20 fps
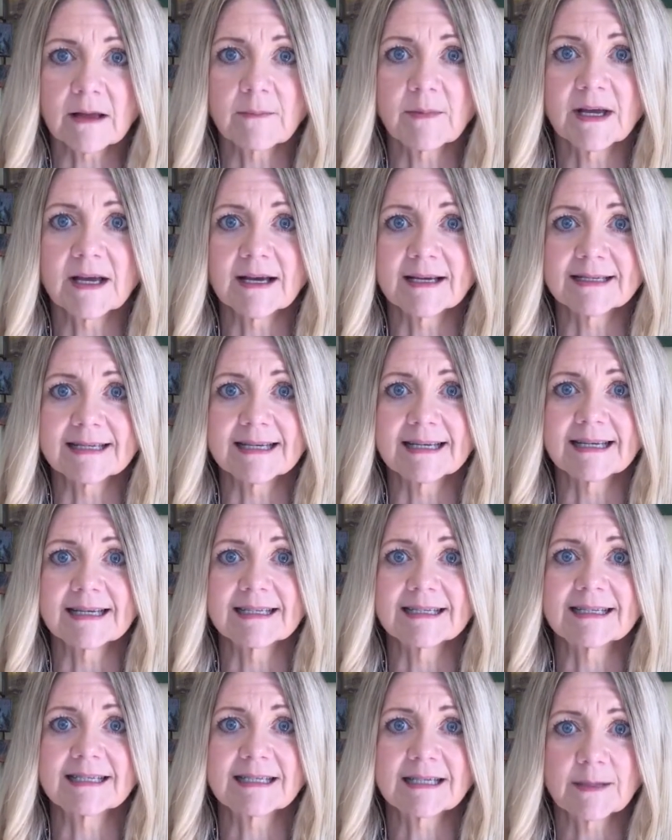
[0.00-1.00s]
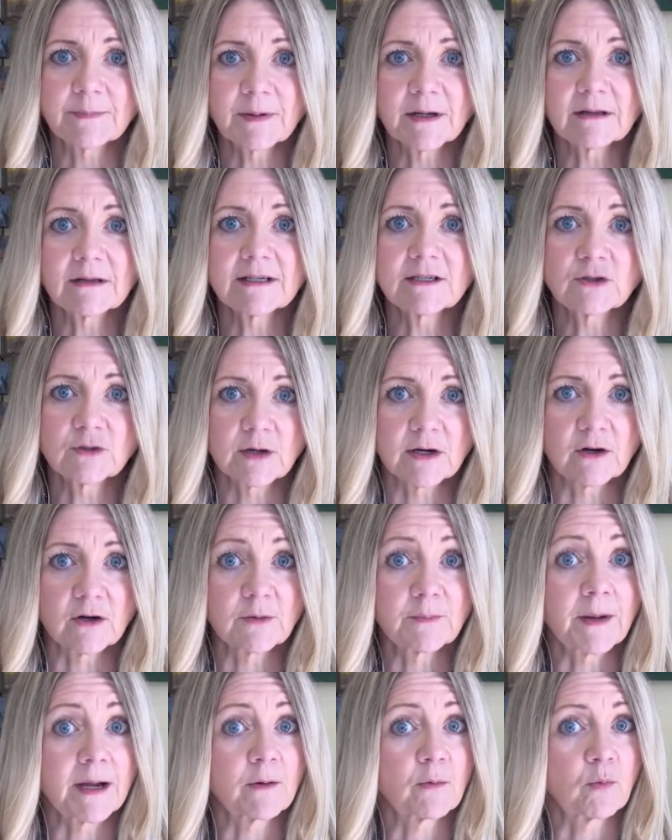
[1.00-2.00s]
because it is typically triggered
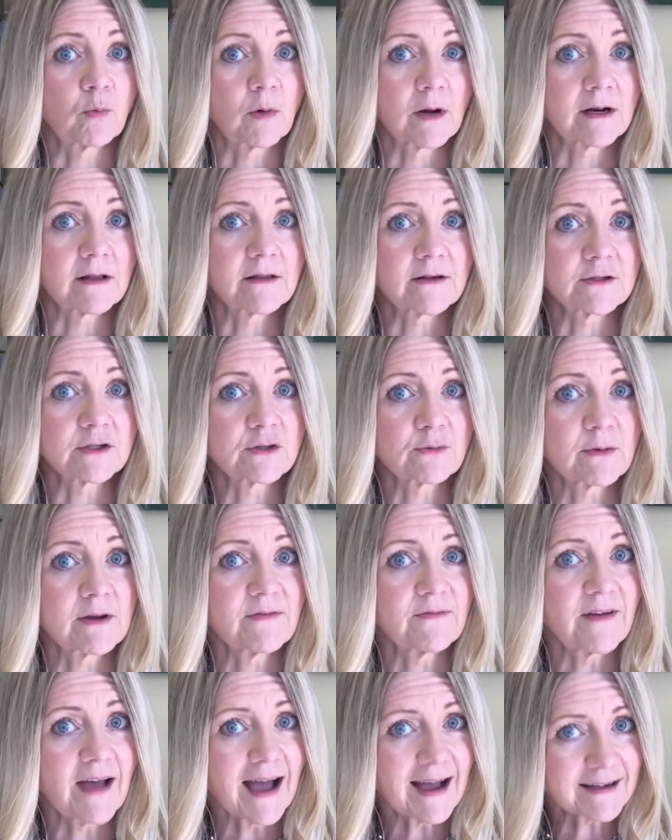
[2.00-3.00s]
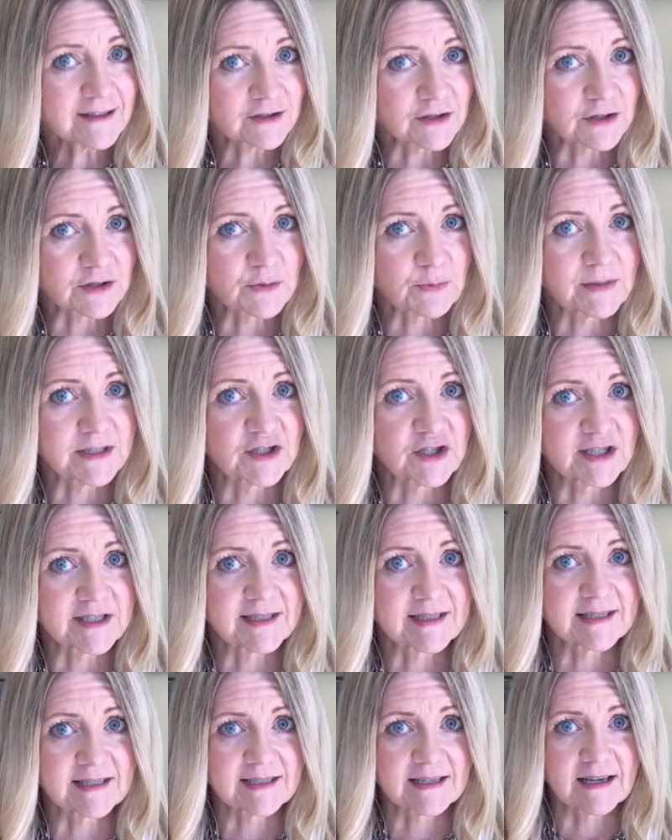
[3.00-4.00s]
by one of those 3 factors we just
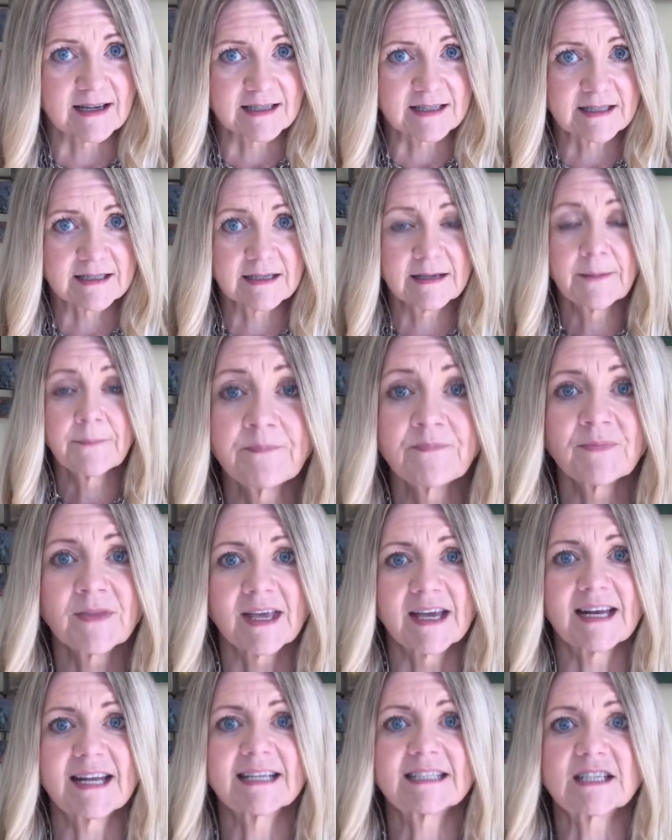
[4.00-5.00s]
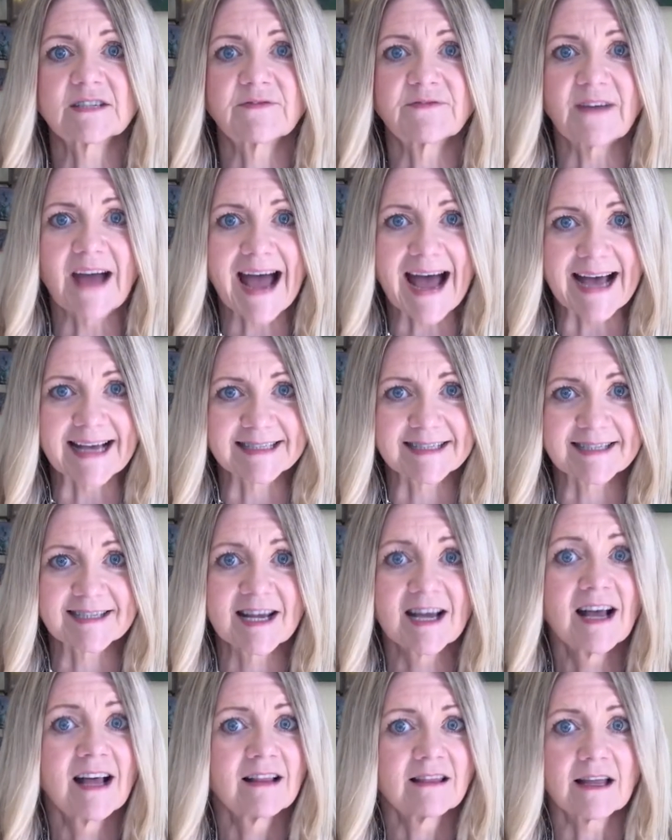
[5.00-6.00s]
discussed. It hits fast,
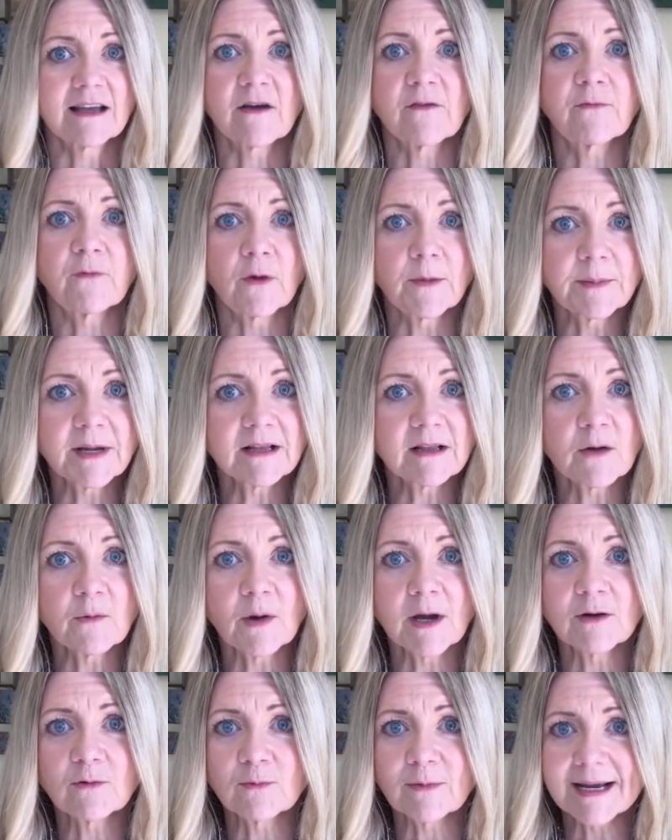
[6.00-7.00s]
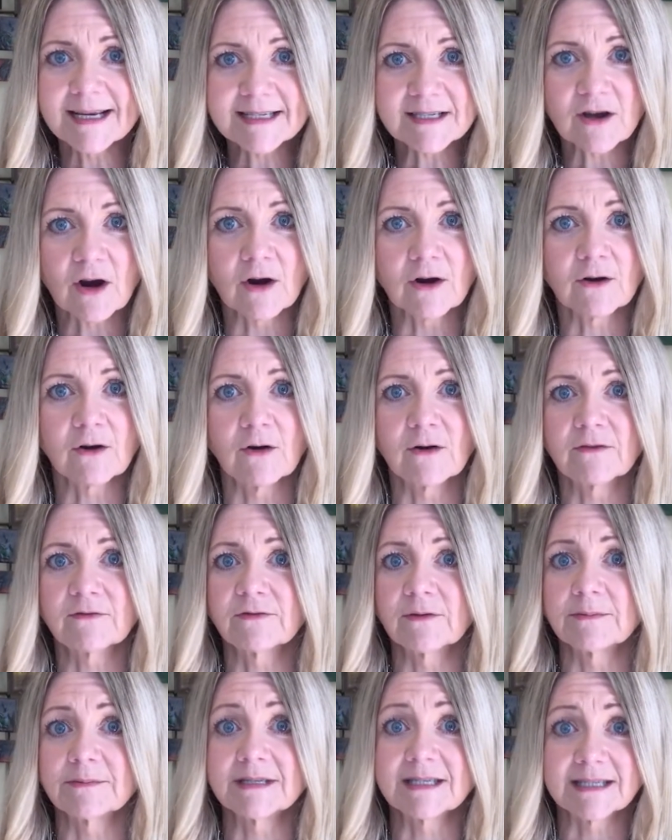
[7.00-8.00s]
like a Formula One race car going
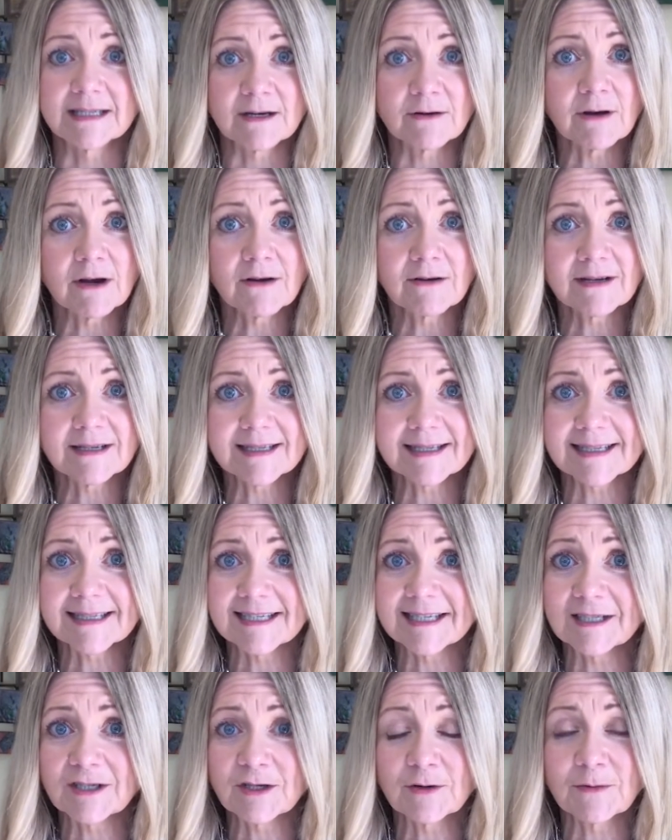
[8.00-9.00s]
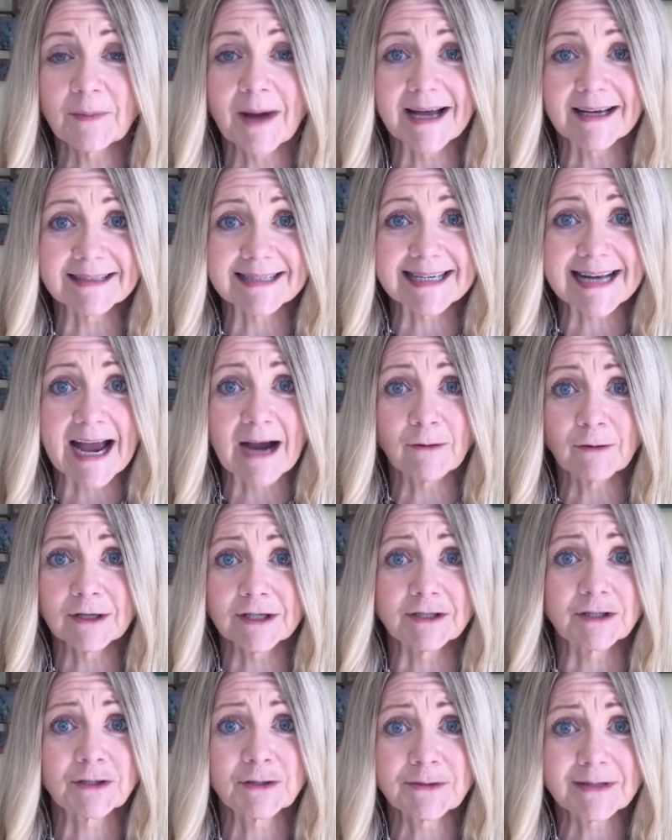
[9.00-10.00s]
from 0 to 62 miles an hour
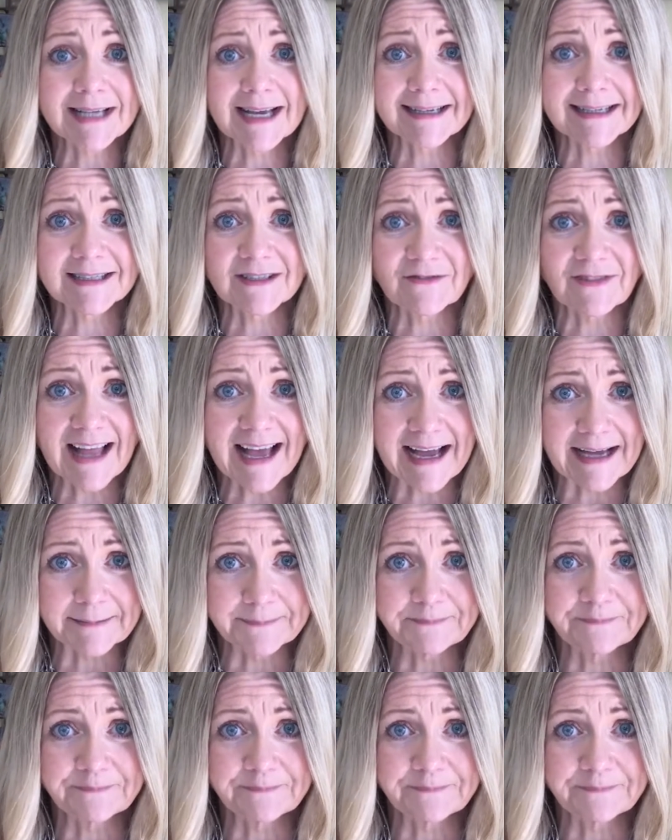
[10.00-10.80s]
in 2 seconds flat.